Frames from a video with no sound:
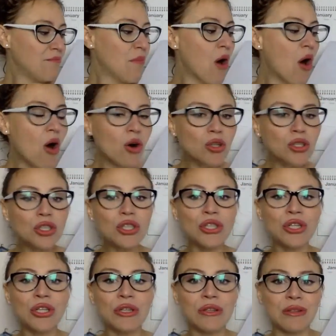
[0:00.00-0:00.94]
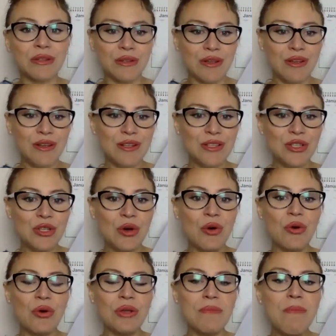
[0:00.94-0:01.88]
Motion.
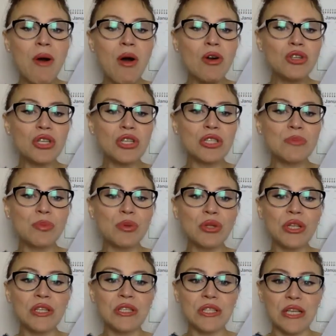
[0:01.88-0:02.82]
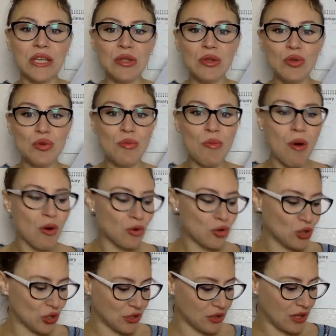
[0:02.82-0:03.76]
So emotions put us into
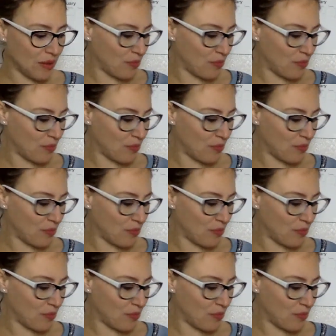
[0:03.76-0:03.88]
motion.